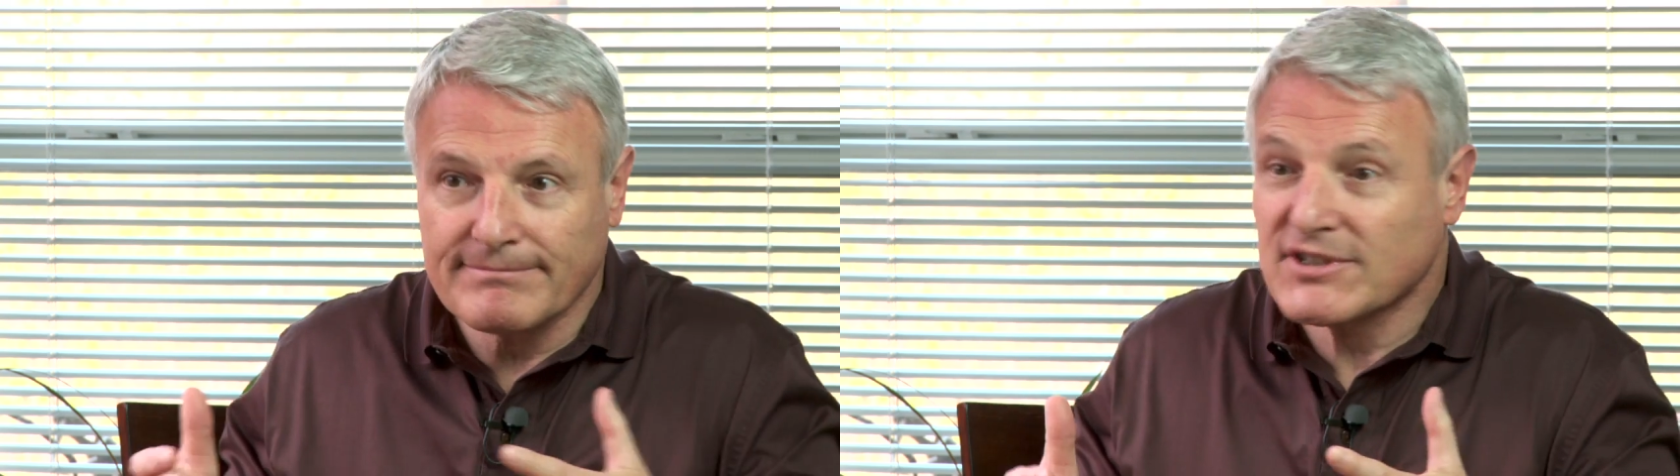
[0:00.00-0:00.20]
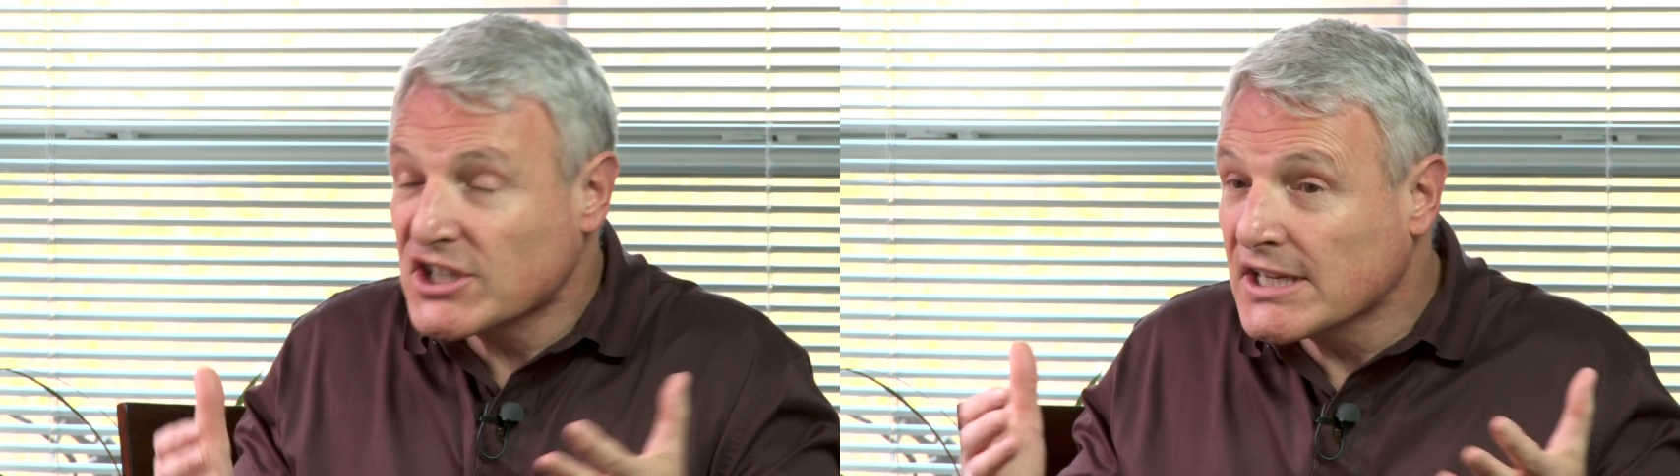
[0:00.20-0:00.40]

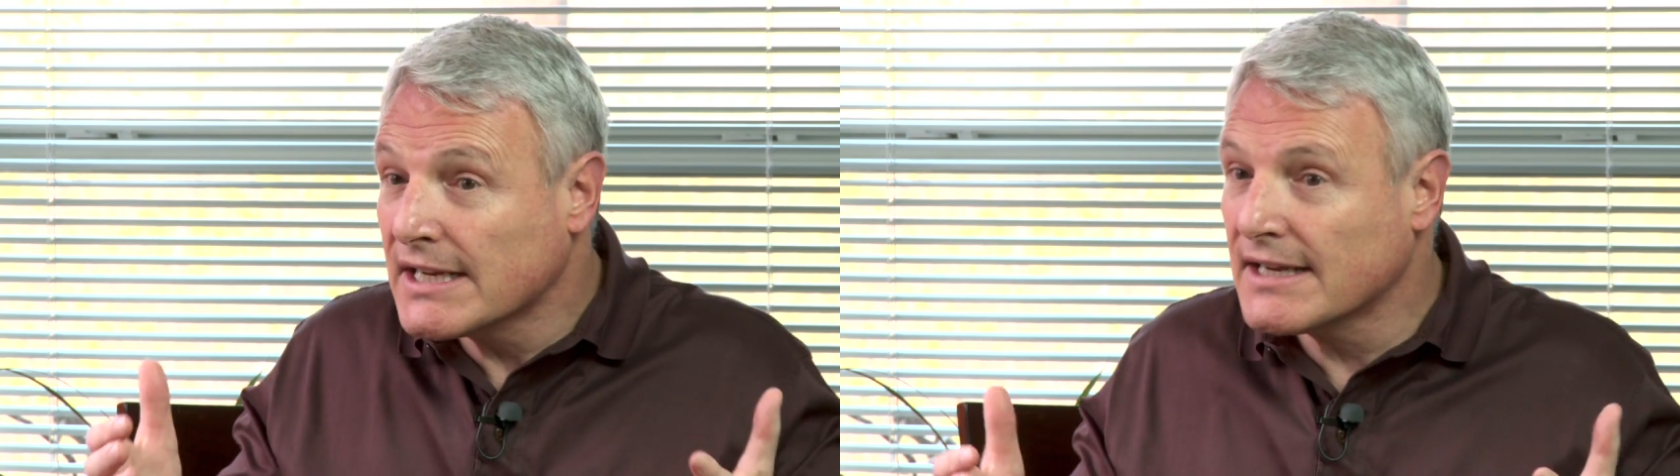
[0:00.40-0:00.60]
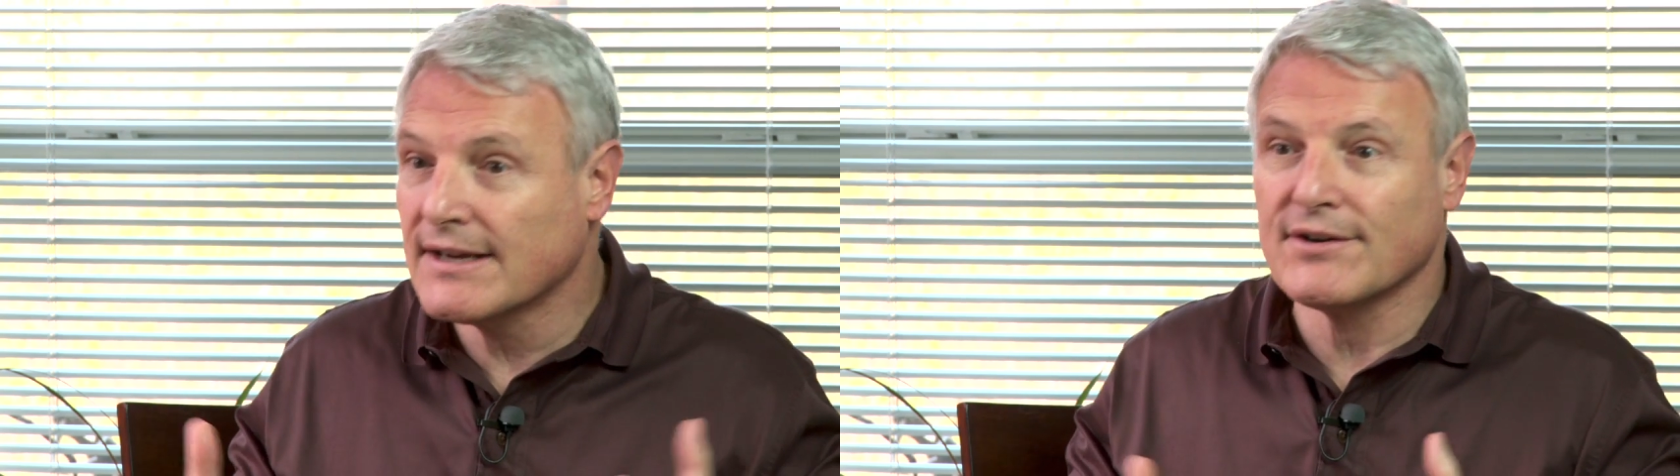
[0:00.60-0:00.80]

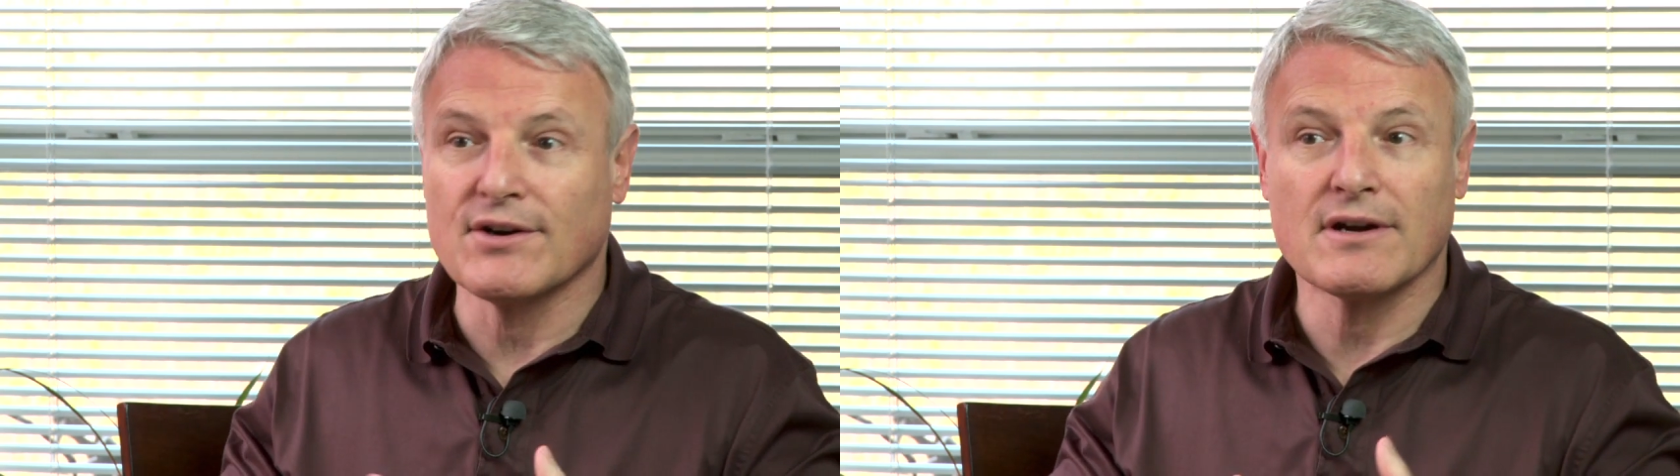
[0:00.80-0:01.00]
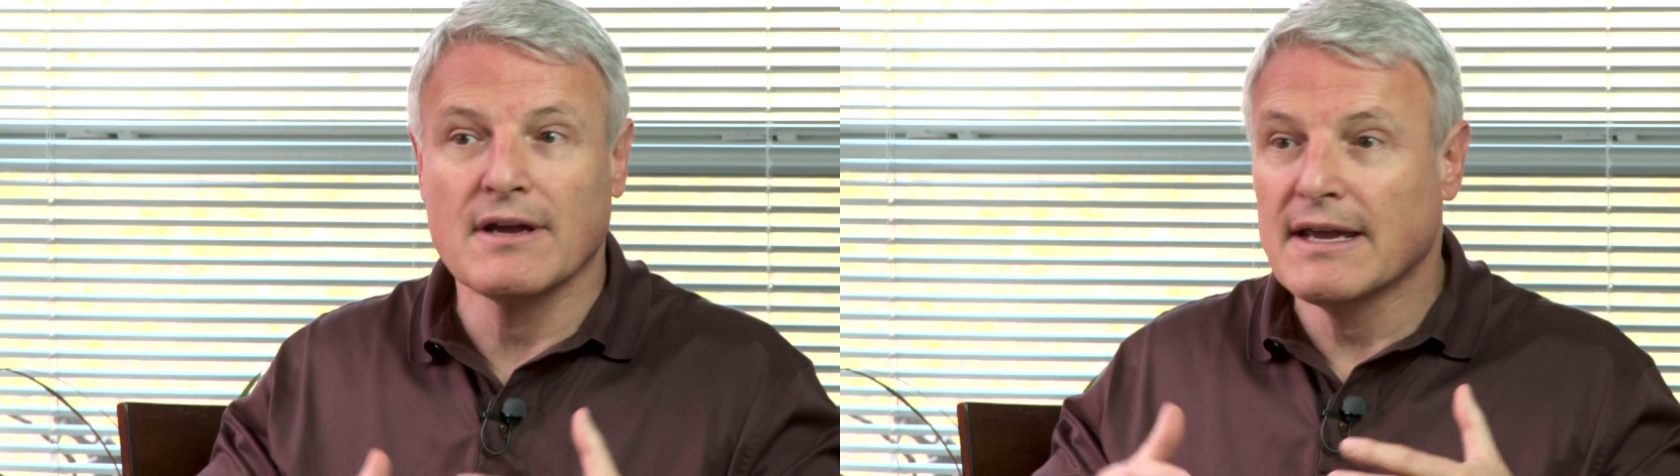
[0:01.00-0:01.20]
sin
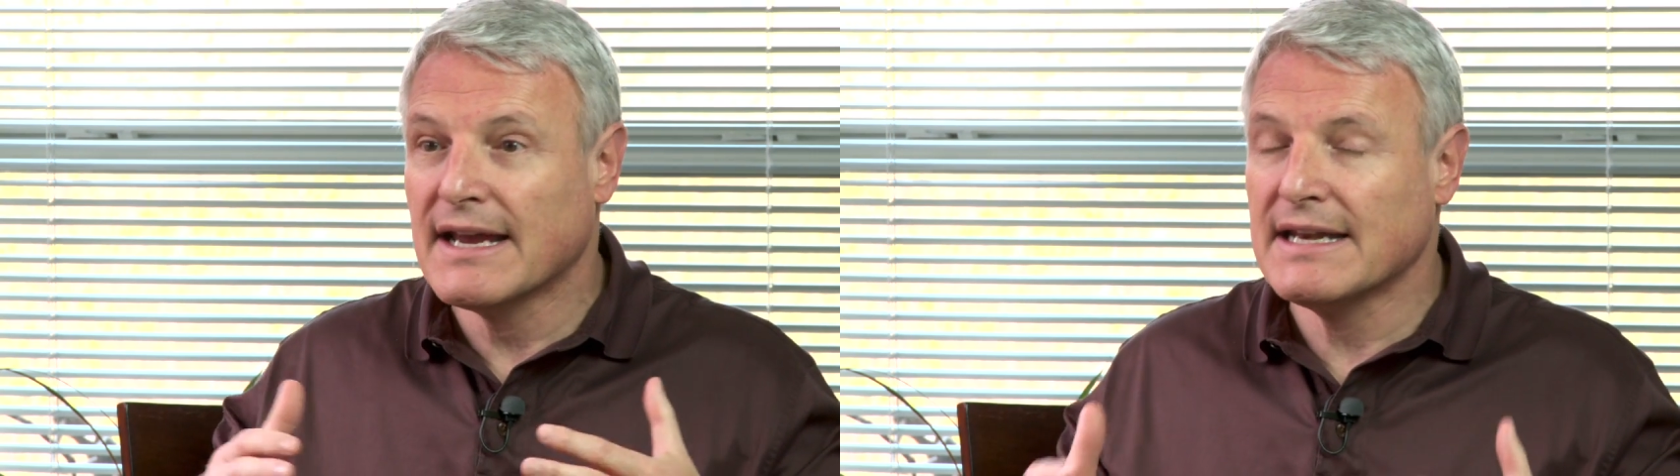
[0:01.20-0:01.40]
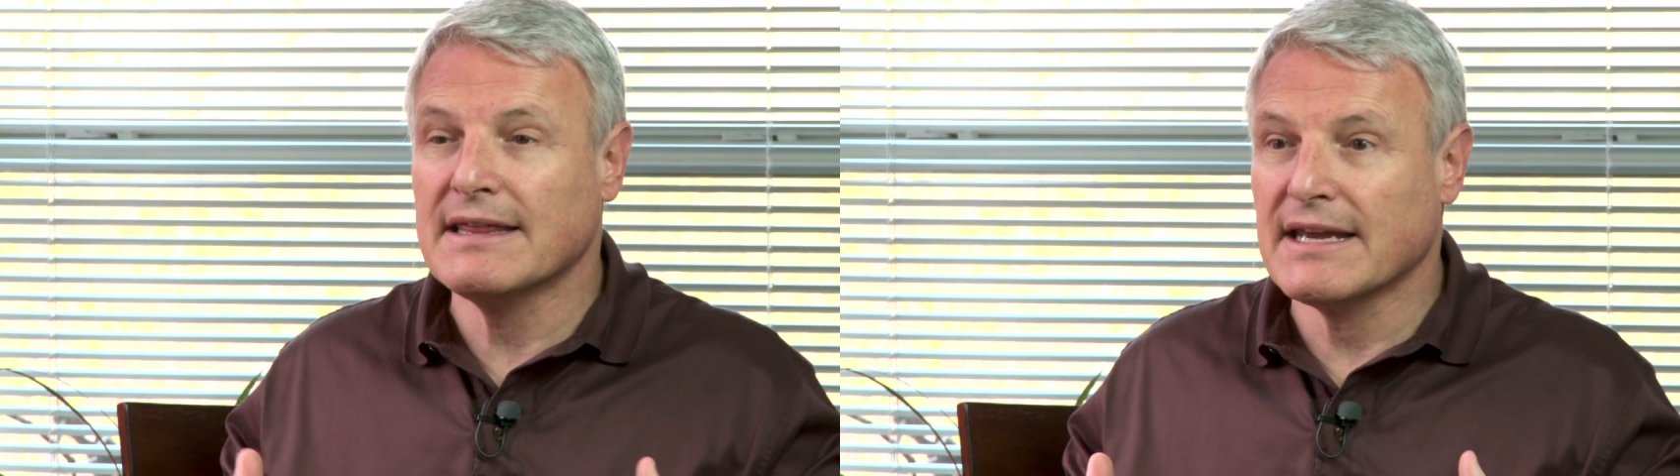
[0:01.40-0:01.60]
or
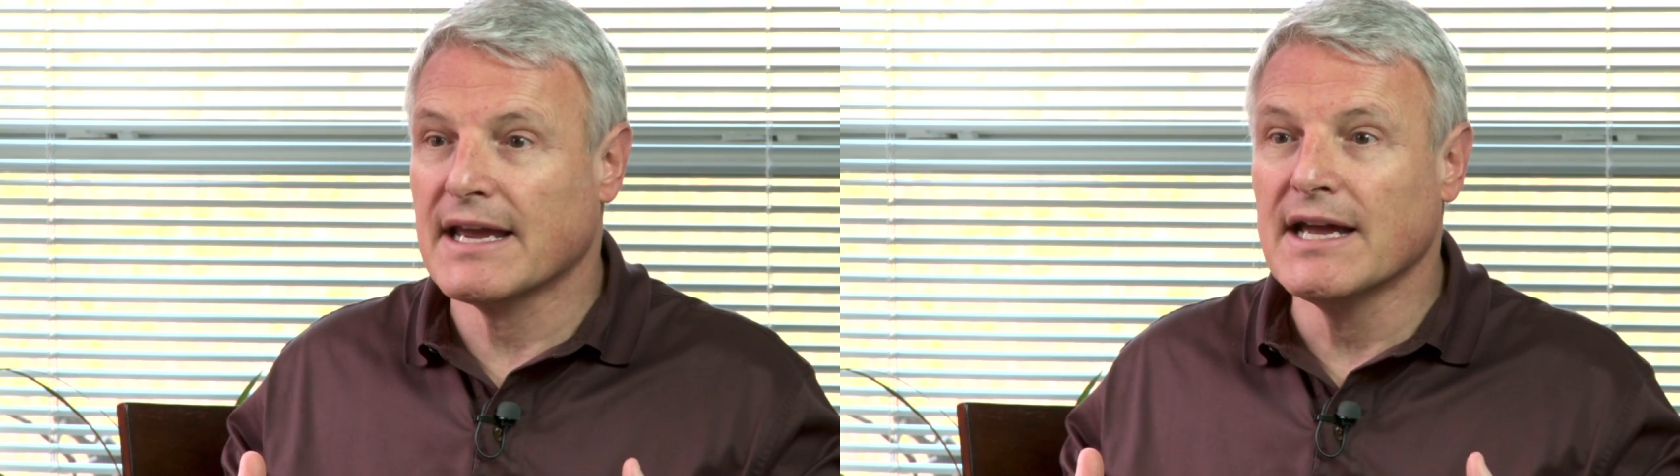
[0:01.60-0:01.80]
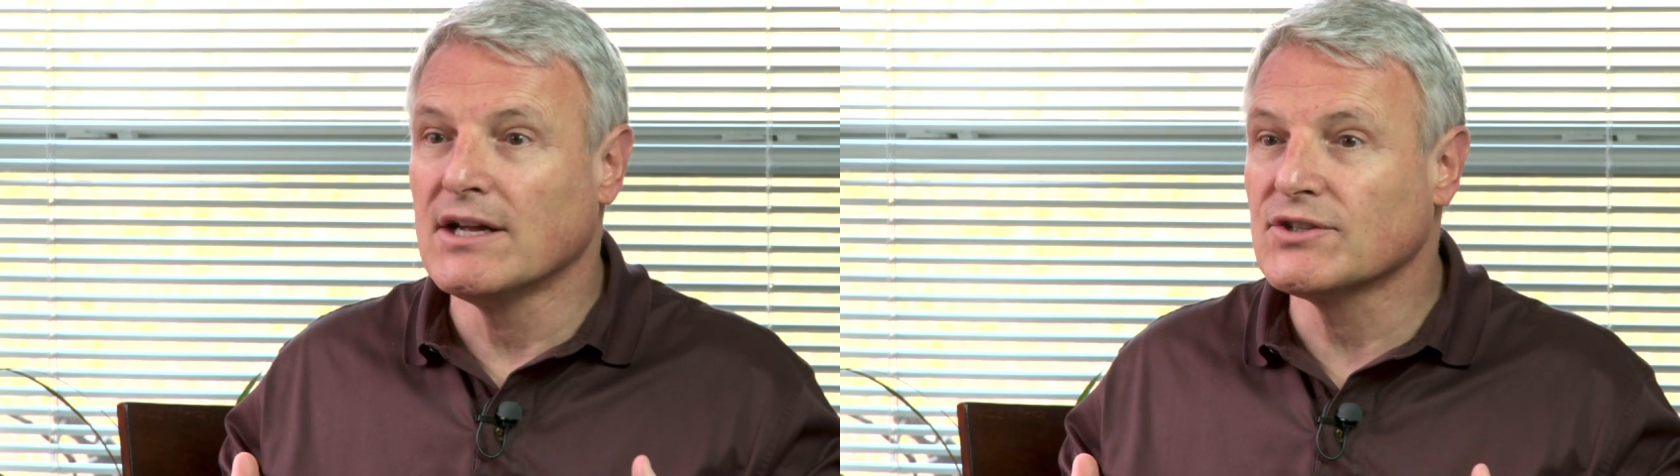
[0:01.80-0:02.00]
anything
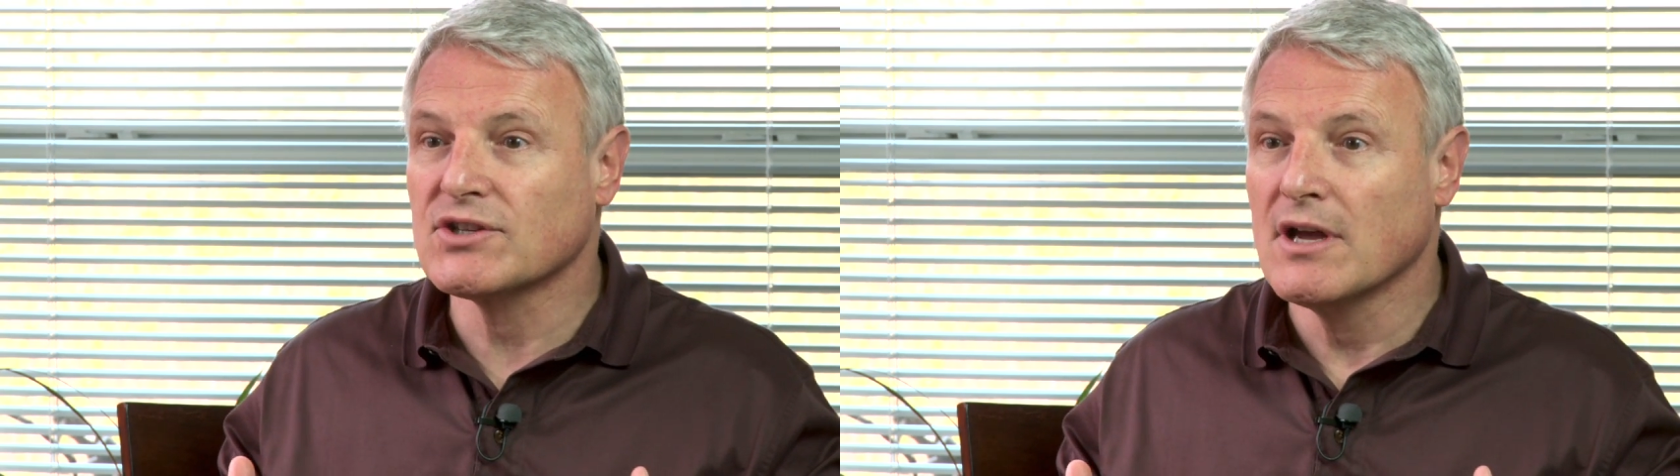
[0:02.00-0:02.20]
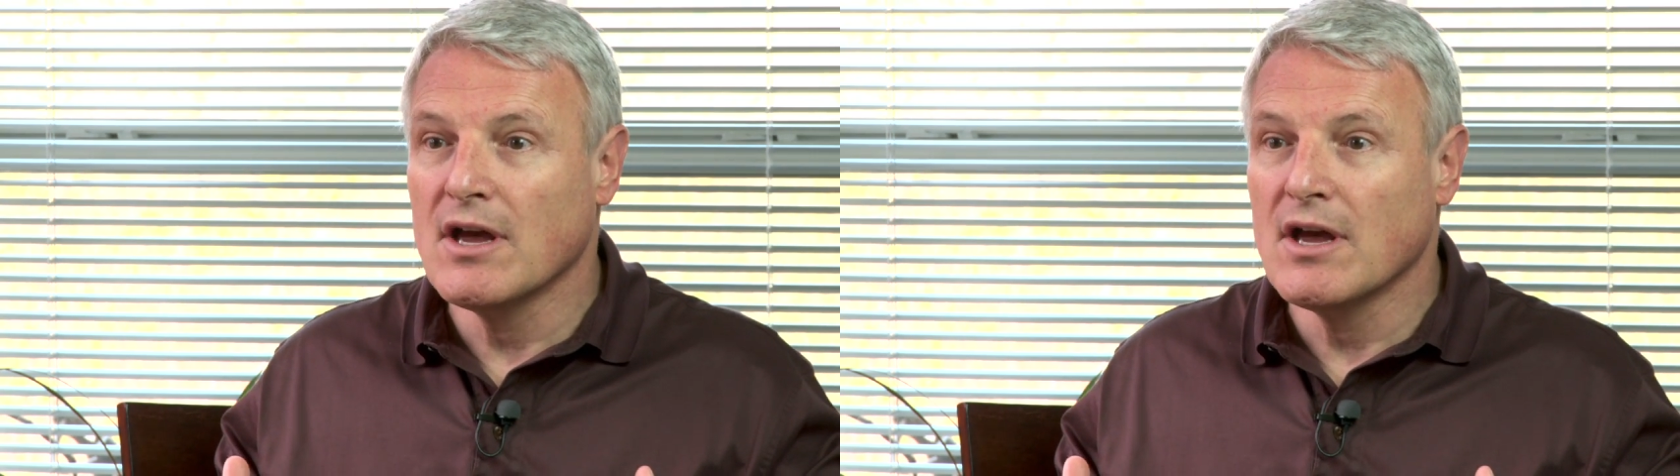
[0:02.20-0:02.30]
else.